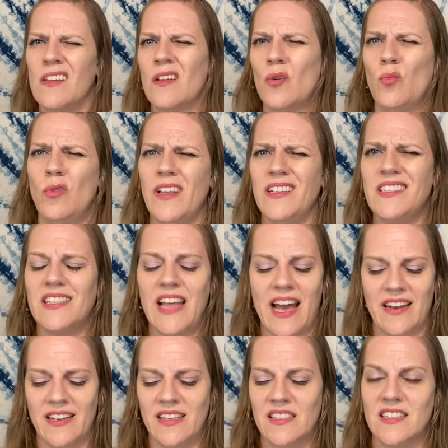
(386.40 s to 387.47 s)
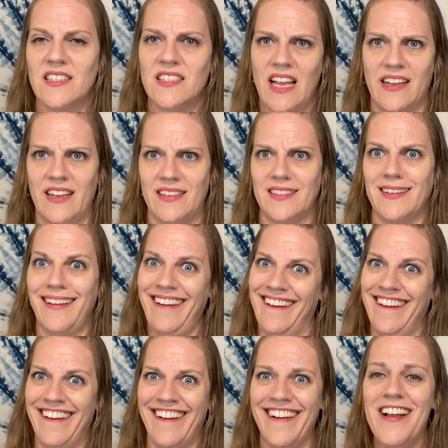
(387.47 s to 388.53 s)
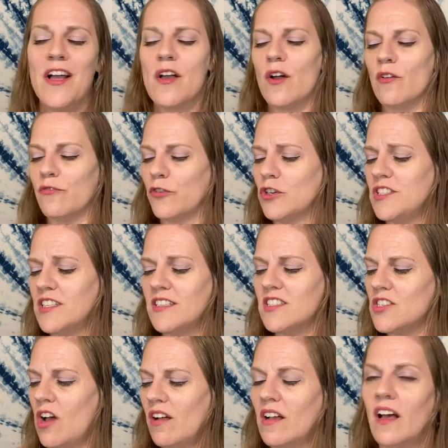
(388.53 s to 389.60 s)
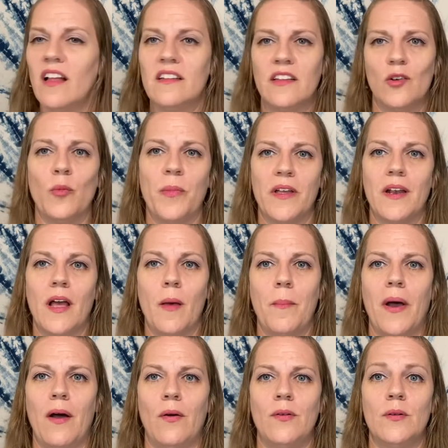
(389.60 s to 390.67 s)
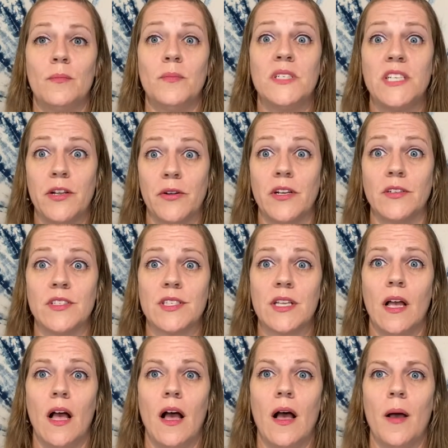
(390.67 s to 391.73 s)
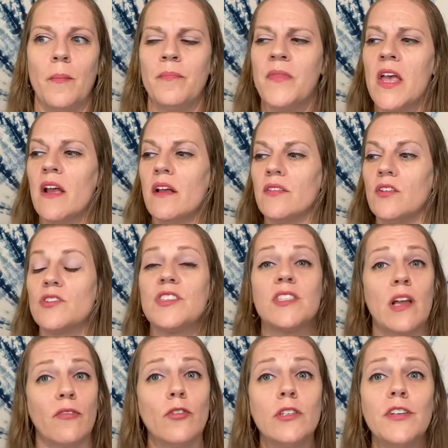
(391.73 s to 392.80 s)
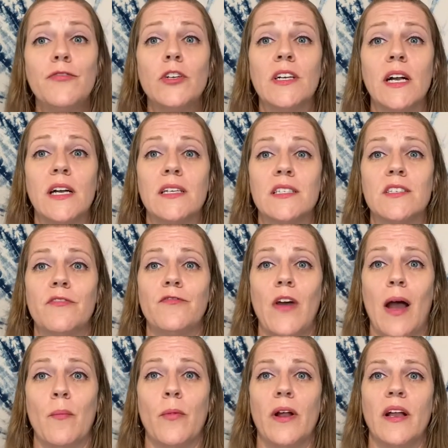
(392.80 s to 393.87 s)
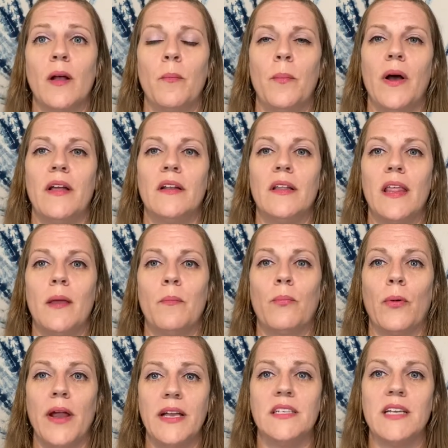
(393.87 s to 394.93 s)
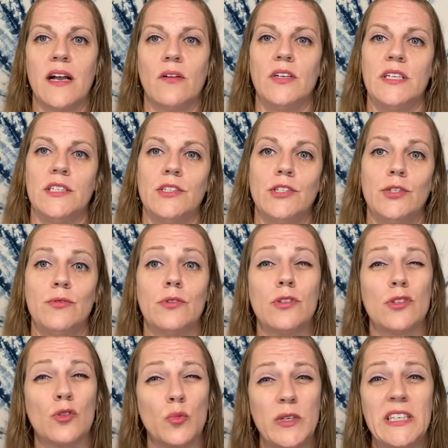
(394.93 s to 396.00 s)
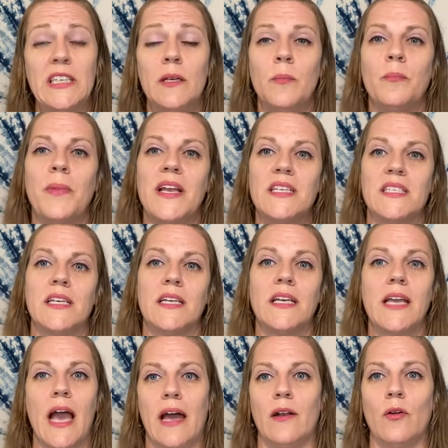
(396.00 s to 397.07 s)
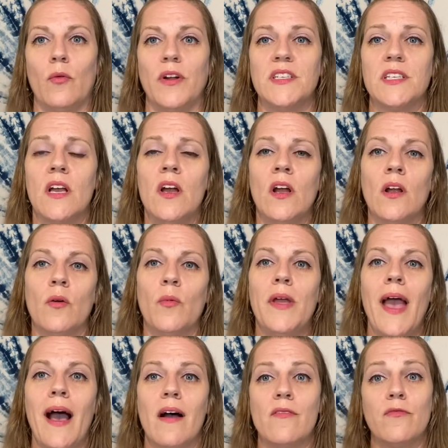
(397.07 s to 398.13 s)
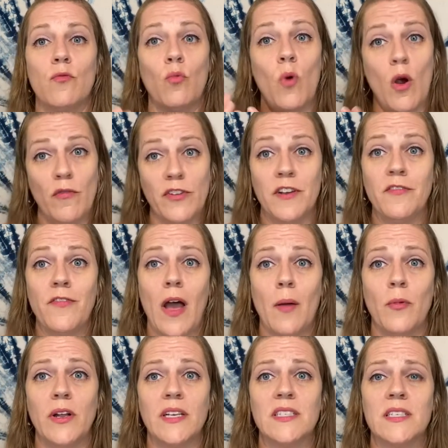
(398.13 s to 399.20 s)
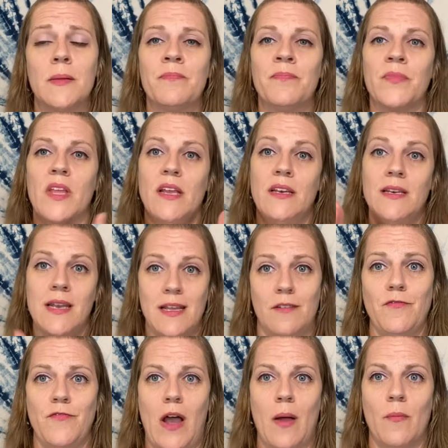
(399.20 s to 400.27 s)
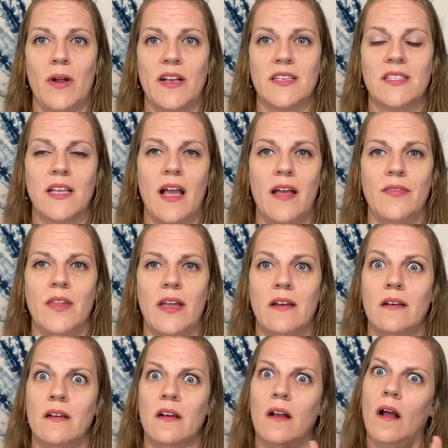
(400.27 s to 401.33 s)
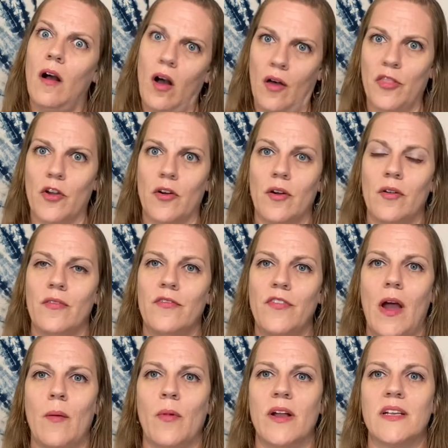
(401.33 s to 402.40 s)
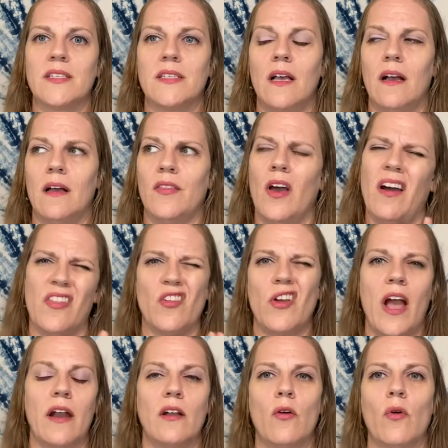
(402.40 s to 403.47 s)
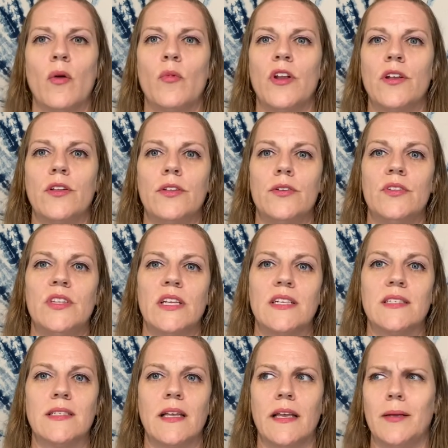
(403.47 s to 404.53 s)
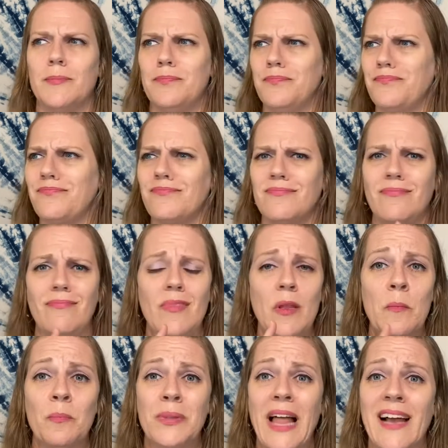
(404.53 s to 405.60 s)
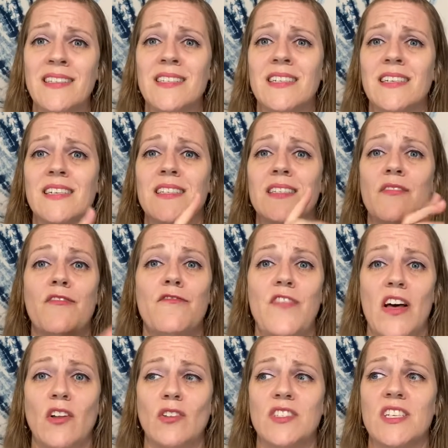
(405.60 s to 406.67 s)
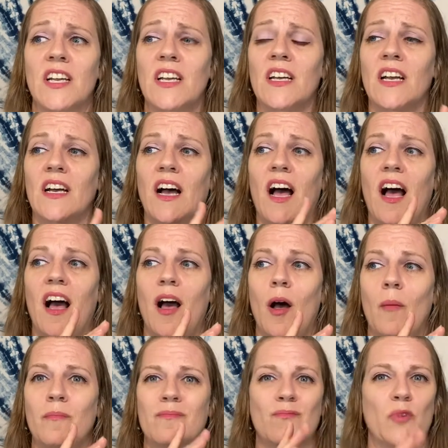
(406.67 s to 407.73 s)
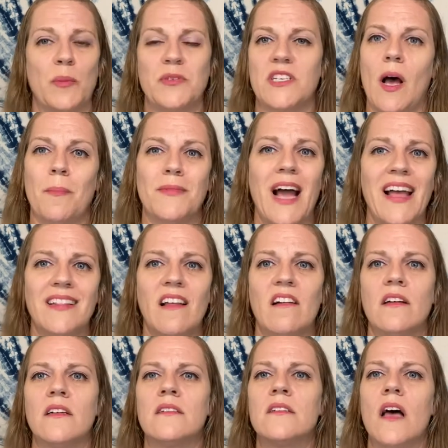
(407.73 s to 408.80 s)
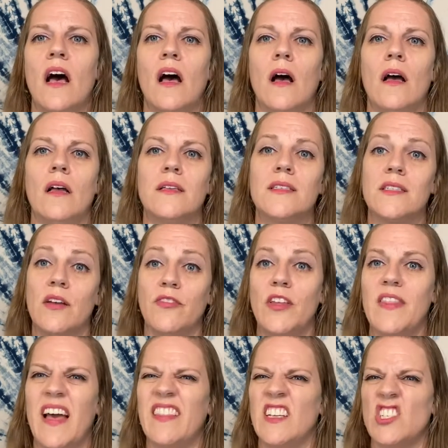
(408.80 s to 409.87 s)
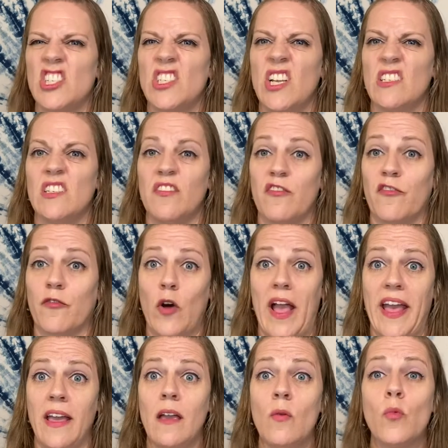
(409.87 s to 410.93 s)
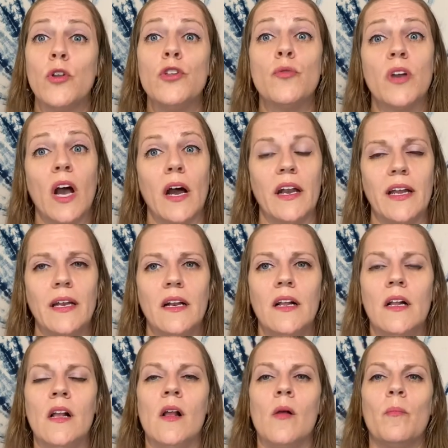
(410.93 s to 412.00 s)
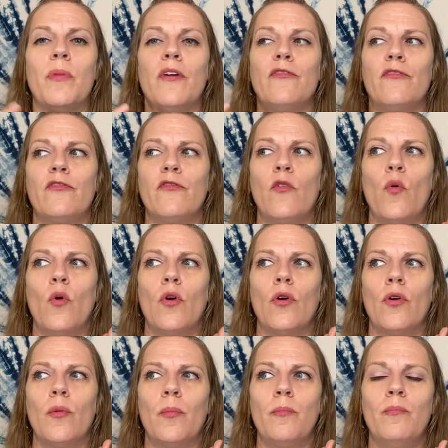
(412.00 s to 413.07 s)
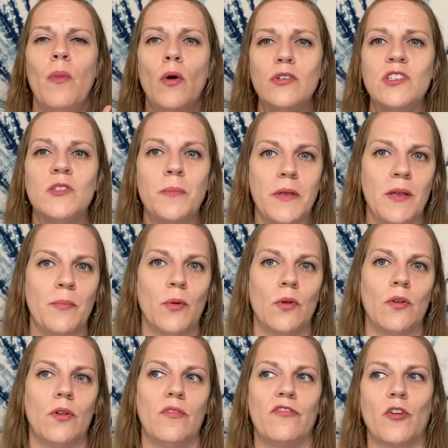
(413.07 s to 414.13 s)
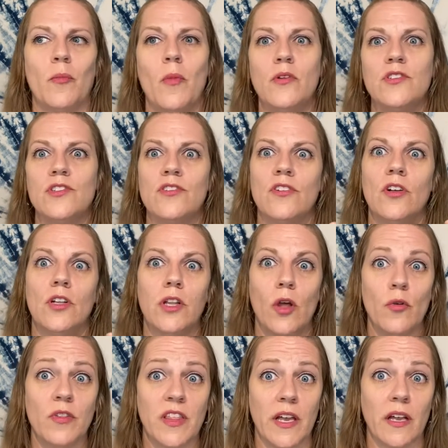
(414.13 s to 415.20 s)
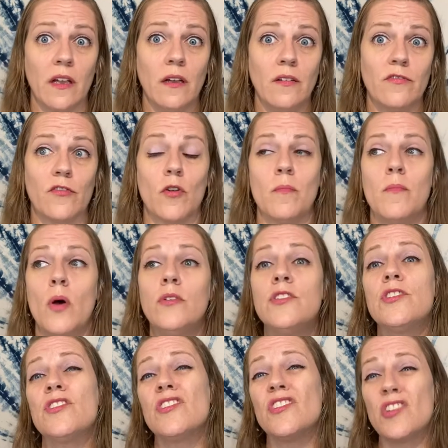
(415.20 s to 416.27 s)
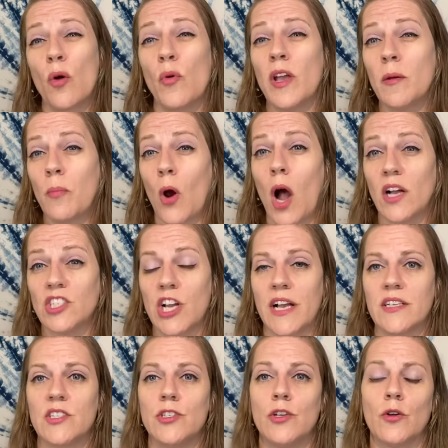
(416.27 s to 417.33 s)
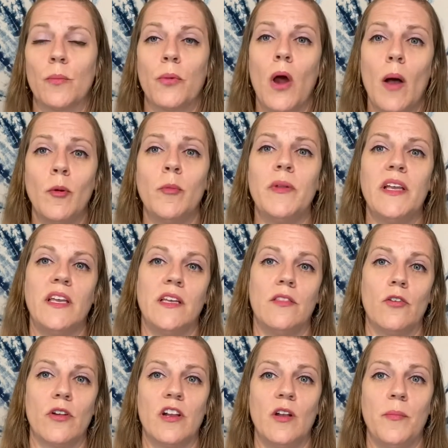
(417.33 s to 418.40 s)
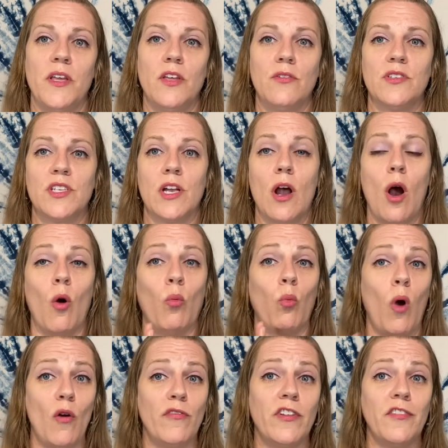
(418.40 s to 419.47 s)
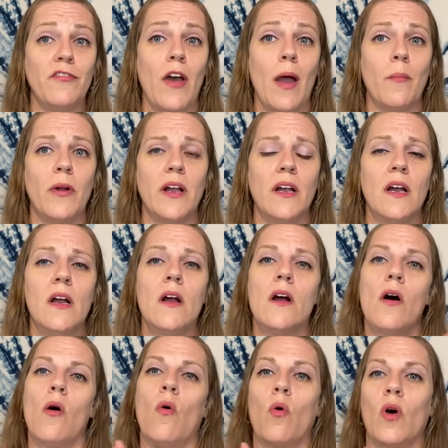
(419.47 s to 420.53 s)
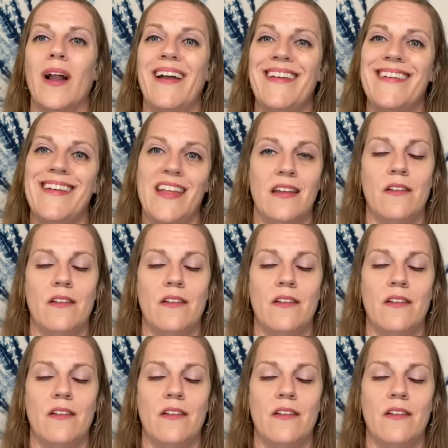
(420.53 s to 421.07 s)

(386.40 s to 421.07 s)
we'll get to that in a second. First, let's talk a little bit about materials. There's several different kinds of fabric, but they break down into three basic categories. We have woven fabrics, knit fabrics, and then other fabrics. The other category would include things like plastics, felt, ripstop nylon, stuff like that that just doesn't fray when you cut it. But for most people, for most clothing, for most sewing projects, you're probably either going to be using a woven fabric or a knit